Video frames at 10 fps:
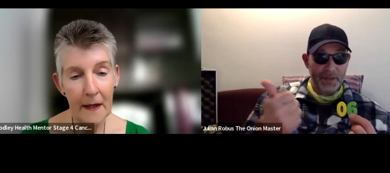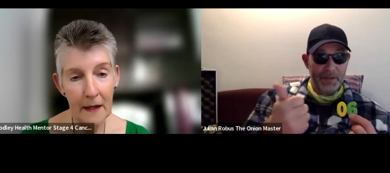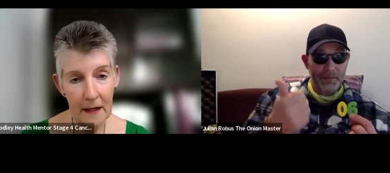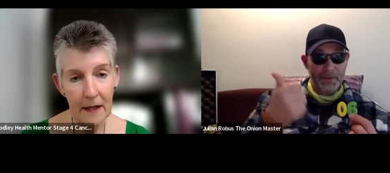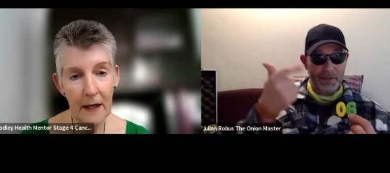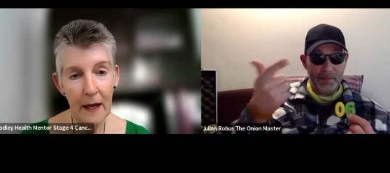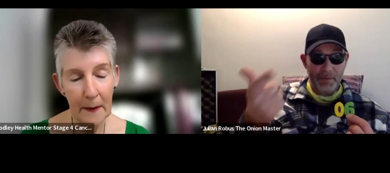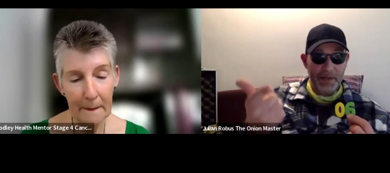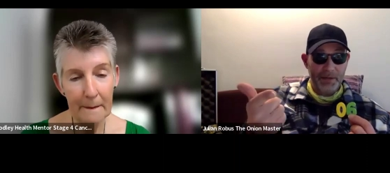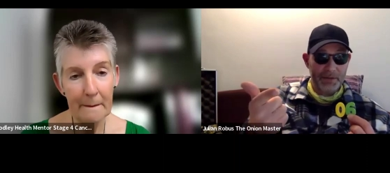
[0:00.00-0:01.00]
Speaker 1: system, and
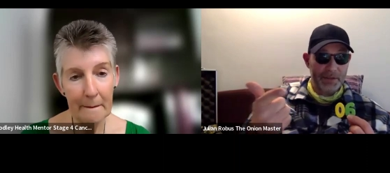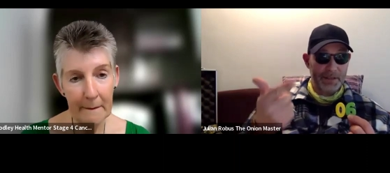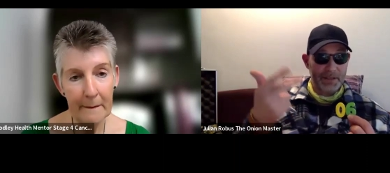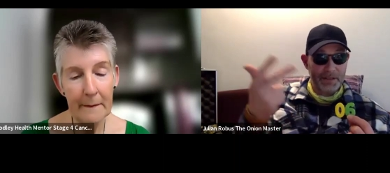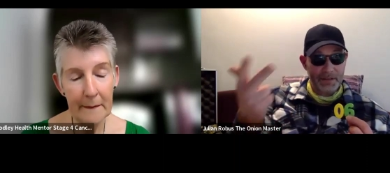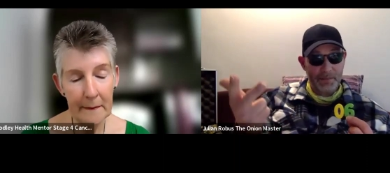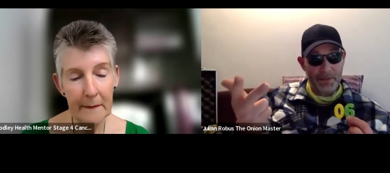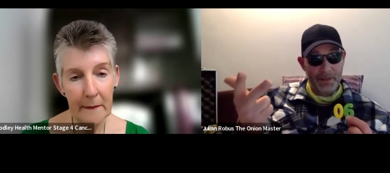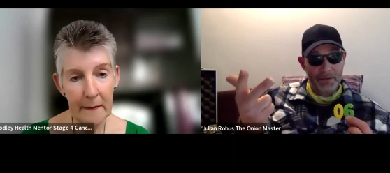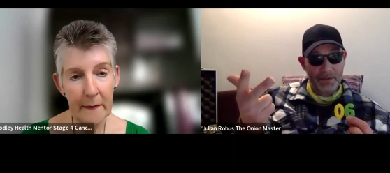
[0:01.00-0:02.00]
somebody yeah. else is this, and
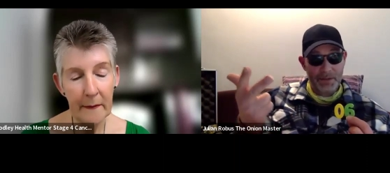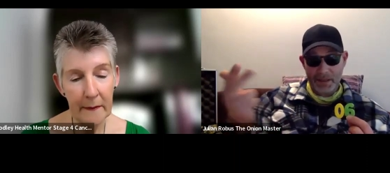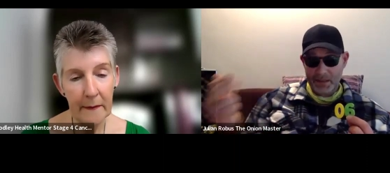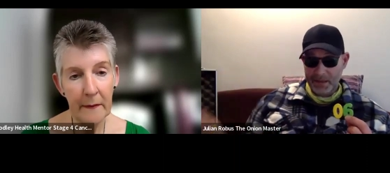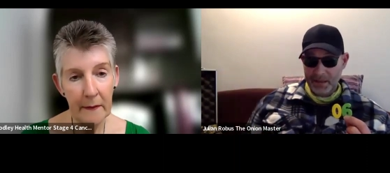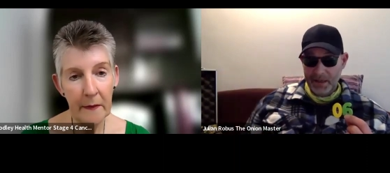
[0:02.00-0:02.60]
somebody else is that.